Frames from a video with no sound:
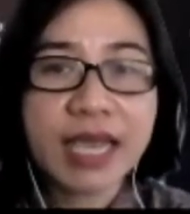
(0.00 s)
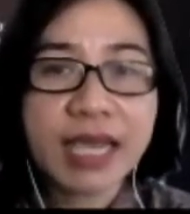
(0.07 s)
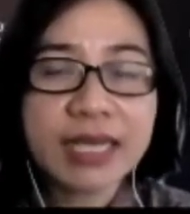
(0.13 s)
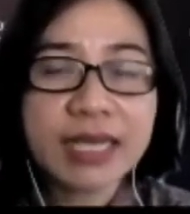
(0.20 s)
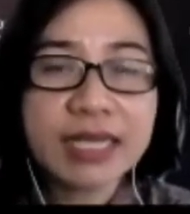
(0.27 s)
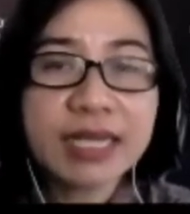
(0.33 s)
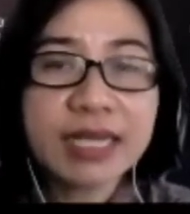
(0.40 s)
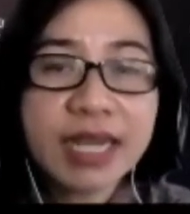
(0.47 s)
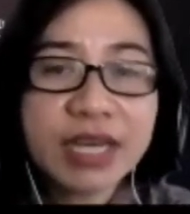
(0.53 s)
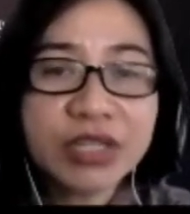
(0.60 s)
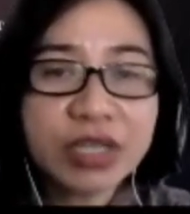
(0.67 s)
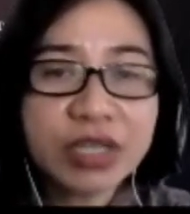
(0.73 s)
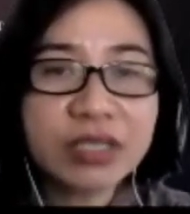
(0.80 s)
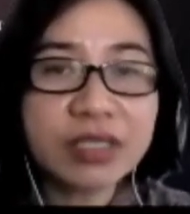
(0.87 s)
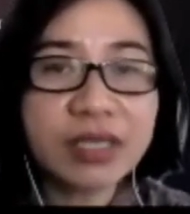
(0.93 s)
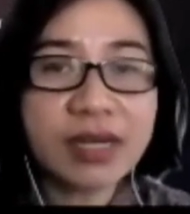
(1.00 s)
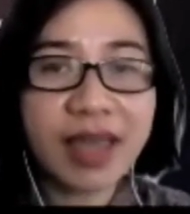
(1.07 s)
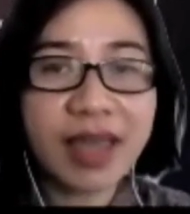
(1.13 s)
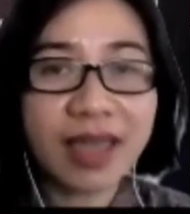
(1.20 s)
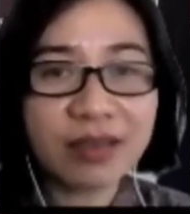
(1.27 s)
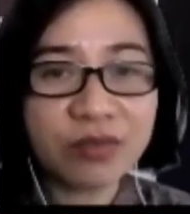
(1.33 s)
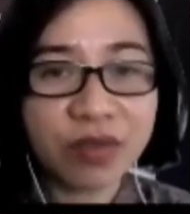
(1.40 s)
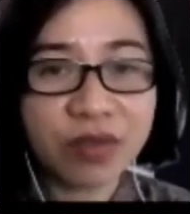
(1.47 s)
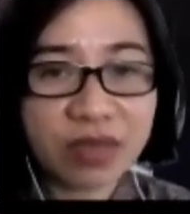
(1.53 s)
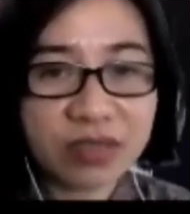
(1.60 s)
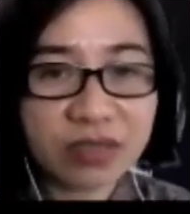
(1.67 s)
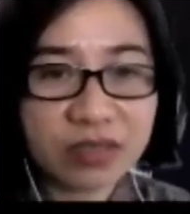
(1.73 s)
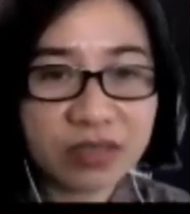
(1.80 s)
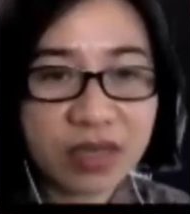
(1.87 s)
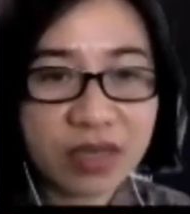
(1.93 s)
Indonesian's
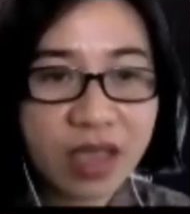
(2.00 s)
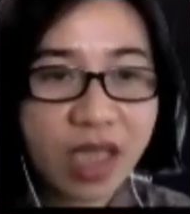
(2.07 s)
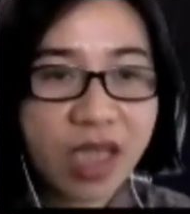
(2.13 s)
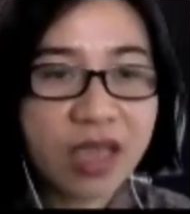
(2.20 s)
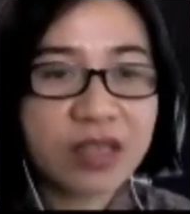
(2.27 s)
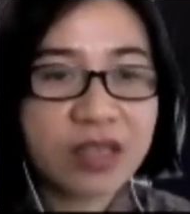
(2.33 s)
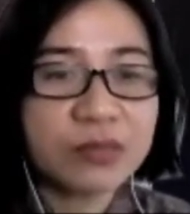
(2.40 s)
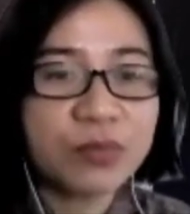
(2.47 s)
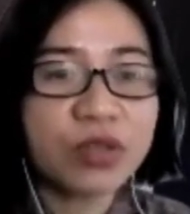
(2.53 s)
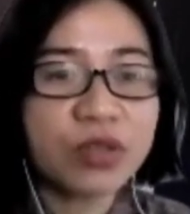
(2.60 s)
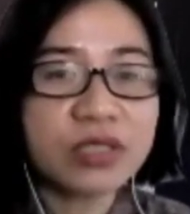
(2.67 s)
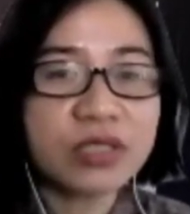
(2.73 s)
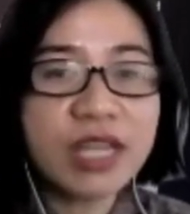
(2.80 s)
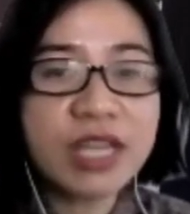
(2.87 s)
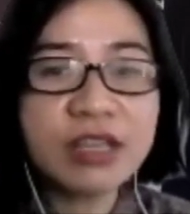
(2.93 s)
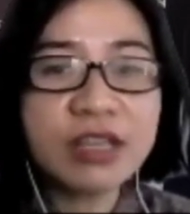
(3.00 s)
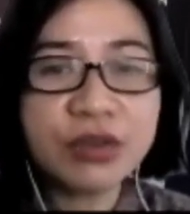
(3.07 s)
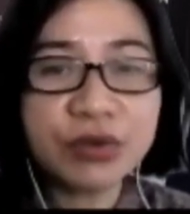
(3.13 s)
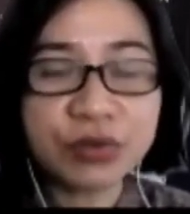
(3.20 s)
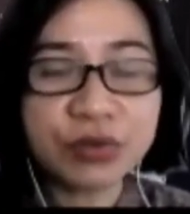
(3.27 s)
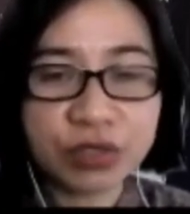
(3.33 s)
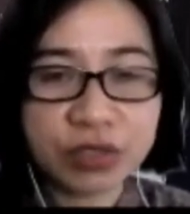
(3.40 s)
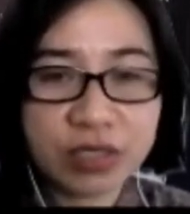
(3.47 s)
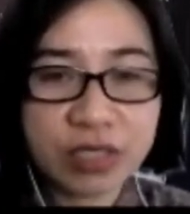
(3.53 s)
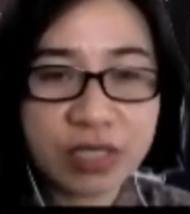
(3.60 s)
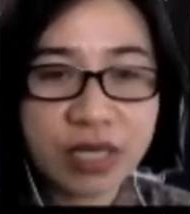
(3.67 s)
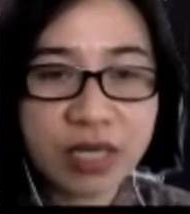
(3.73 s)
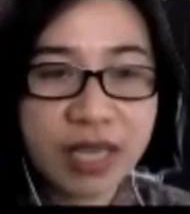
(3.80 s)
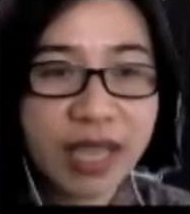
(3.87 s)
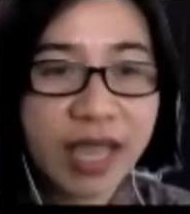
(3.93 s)
language is mostly
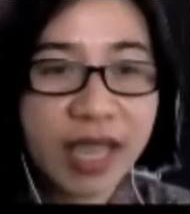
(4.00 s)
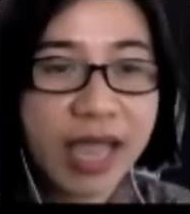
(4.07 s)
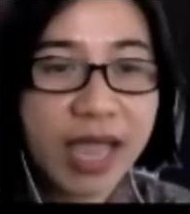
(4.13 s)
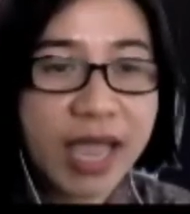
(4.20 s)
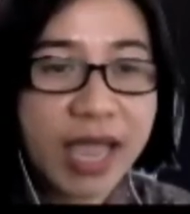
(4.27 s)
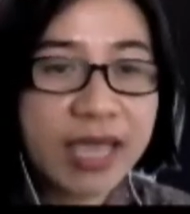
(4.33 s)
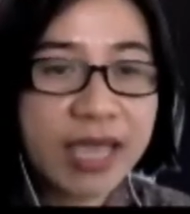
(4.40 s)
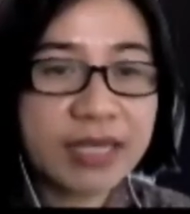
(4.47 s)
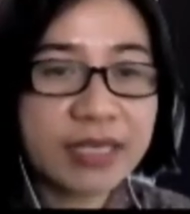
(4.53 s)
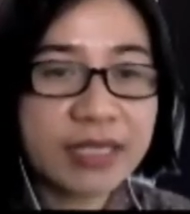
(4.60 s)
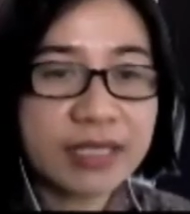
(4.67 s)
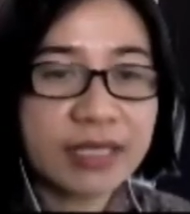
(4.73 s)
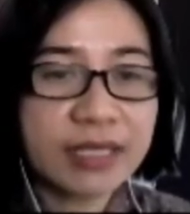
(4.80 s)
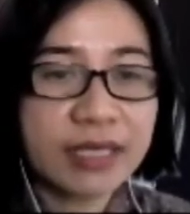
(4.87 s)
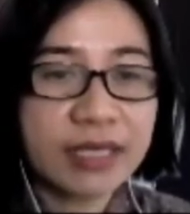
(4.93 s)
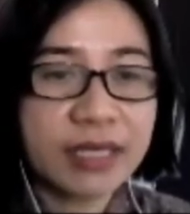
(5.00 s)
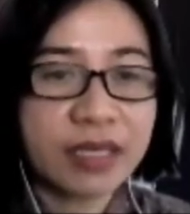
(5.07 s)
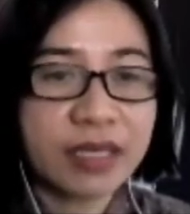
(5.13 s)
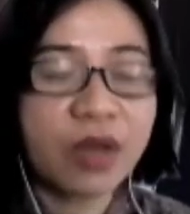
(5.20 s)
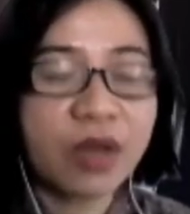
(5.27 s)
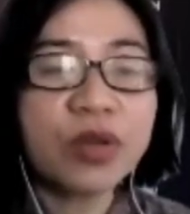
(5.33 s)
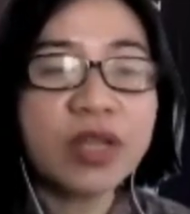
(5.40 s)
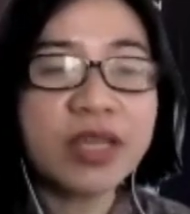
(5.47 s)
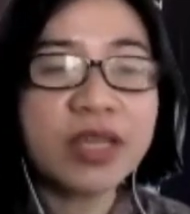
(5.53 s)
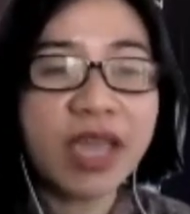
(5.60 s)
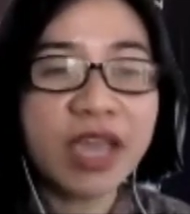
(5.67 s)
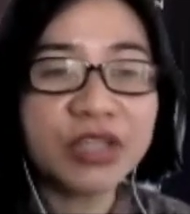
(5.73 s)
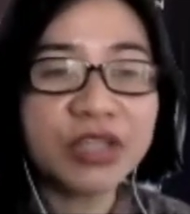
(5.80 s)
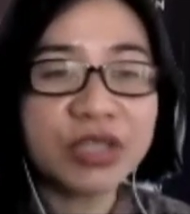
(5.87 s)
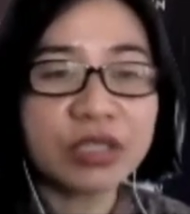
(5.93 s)
used in
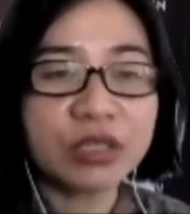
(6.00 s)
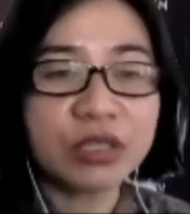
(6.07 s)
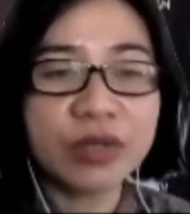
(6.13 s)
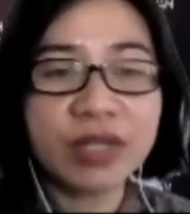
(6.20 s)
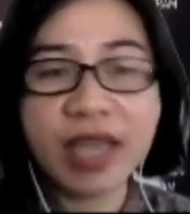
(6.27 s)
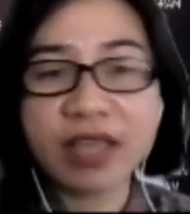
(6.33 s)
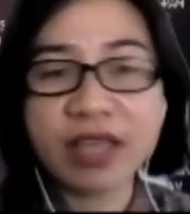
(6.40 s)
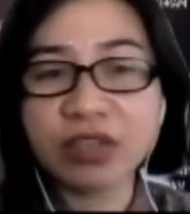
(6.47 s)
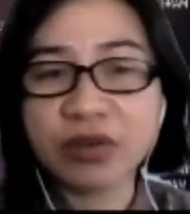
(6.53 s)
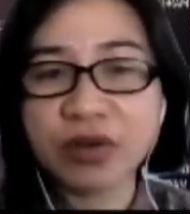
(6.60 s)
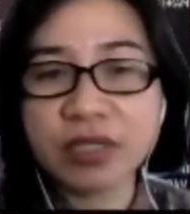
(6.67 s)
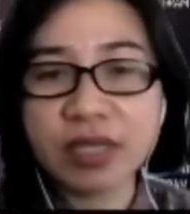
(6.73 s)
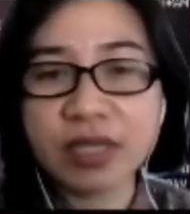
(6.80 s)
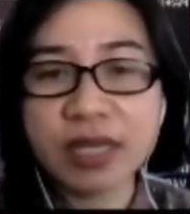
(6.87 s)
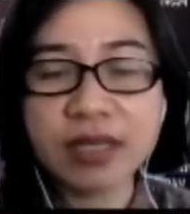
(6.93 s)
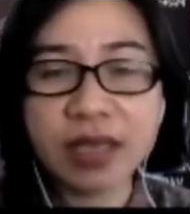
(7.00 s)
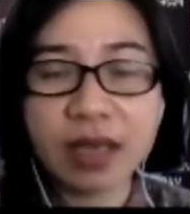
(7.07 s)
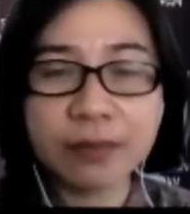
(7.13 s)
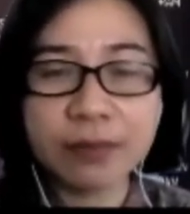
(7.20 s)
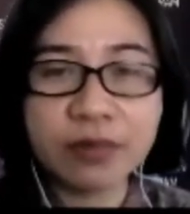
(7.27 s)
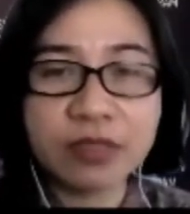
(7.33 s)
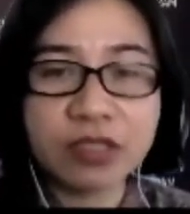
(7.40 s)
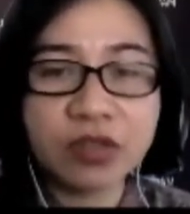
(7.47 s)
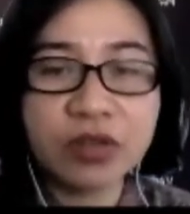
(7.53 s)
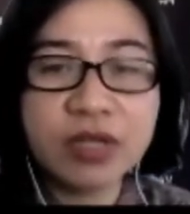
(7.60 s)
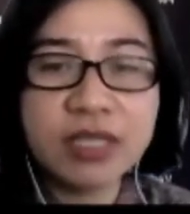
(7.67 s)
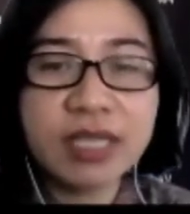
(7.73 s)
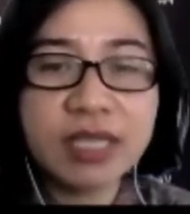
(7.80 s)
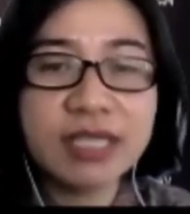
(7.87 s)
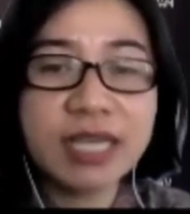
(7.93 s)
communications with lecturers in campus. So
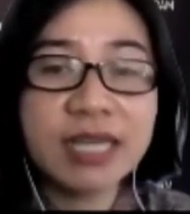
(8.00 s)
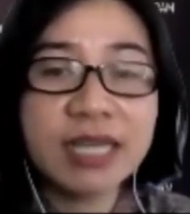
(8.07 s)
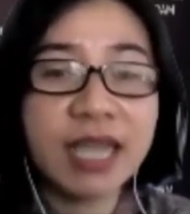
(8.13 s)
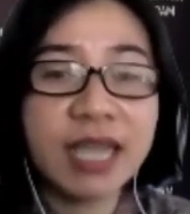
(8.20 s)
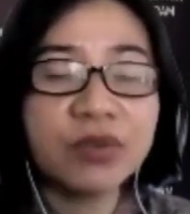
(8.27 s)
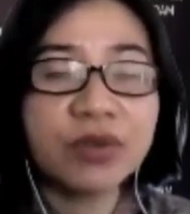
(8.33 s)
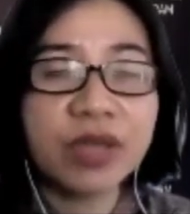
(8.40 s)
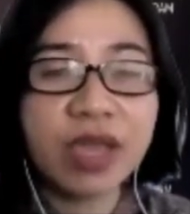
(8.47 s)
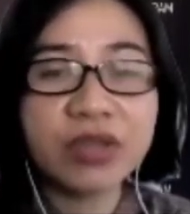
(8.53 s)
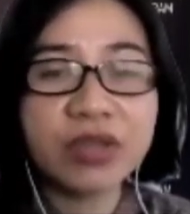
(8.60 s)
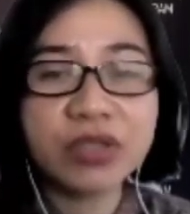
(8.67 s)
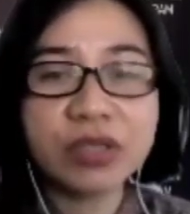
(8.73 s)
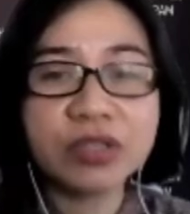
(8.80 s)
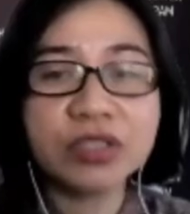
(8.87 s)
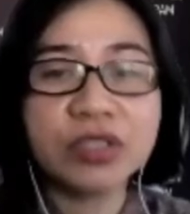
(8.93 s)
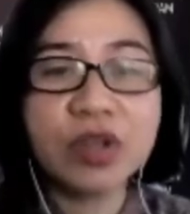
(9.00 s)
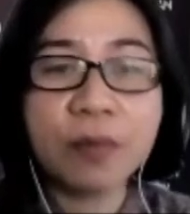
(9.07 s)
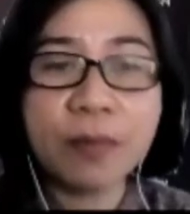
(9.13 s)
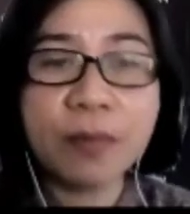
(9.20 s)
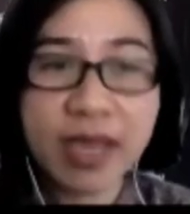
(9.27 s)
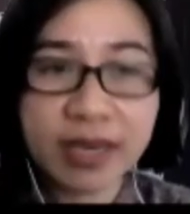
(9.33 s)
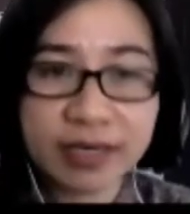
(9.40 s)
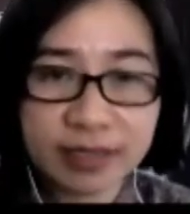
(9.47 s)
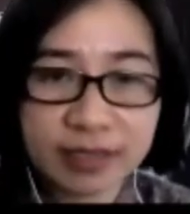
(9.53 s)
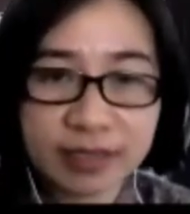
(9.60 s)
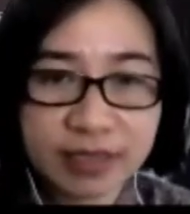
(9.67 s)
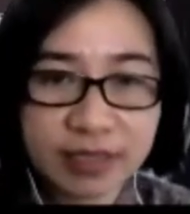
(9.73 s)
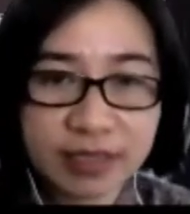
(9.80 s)
this is in education's domains.